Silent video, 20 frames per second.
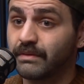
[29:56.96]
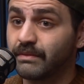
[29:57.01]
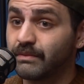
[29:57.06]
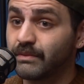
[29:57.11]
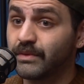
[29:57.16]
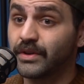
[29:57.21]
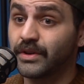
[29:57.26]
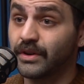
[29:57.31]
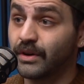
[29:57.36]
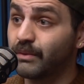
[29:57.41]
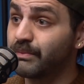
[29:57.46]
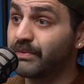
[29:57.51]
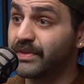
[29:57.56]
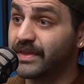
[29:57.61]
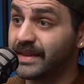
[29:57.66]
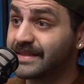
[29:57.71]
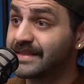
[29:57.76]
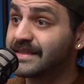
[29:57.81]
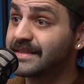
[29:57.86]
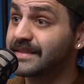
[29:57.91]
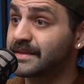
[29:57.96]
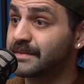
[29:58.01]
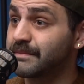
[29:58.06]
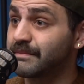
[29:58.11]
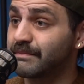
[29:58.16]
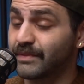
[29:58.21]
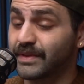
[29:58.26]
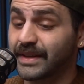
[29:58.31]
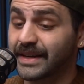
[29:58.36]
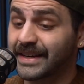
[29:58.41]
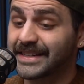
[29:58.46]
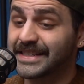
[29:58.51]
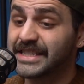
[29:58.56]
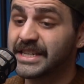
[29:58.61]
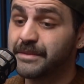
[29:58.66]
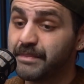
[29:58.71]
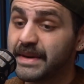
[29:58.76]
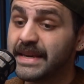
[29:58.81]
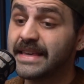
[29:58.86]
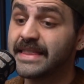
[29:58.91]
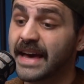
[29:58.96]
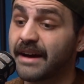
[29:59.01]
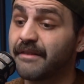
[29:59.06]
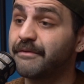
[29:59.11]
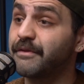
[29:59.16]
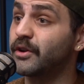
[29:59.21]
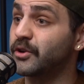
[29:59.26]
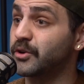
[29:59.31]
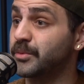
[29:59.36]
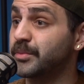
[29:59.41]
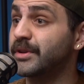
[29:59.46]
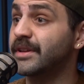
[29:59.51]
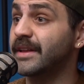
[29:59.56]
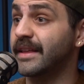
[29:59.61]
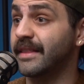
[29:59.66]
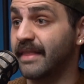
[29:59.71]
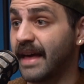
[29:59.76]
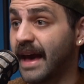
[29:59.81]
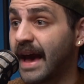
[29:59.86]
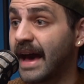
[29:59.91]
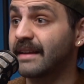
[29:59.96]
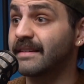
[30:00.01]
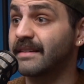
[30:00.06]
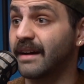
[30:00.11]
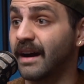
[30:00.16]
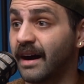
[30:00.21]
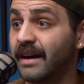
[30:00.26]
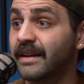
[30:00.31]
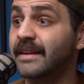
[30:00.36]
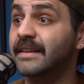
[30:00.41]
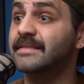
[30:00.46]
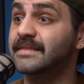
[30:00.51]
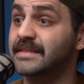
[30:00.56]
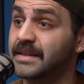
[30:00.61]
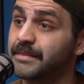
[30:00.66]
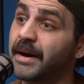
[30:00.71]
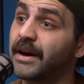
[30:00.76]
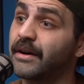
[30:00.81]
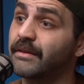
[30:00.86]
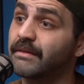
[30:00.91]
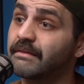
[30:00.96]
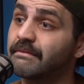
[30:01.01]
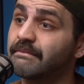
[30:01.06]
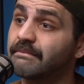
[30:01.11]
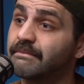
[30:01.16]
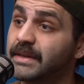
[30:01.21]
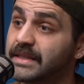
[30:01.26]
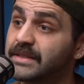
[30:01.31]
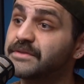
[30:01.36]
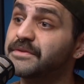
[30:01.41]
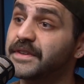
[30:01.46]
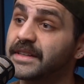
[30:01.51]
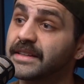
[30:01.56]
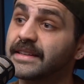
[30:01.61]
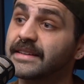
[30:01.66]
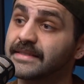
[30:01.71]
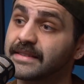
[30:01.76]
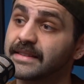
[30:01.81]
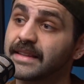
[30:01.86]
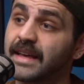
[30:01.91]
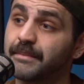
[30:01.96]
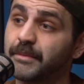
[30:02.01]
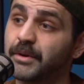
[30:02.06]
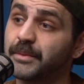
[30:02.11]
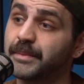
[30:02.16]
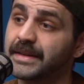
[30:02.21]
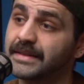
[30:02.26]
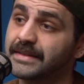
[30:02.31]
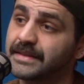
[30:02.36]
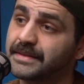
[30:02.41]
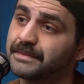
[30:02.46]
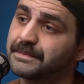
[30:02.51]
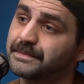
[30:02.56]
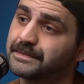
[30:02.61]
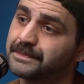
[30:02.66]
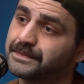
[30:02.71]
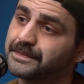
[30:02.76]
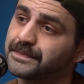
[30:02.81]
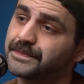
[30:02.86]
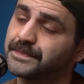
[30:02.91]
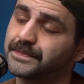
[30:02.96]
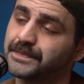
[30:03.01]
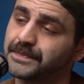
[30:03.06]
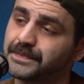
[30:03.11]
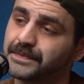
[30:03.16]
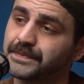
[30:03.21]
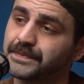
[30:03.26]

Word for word: you know, this is like to be that vulnerable and that honest about his feelings in that moment. Right. Yeah,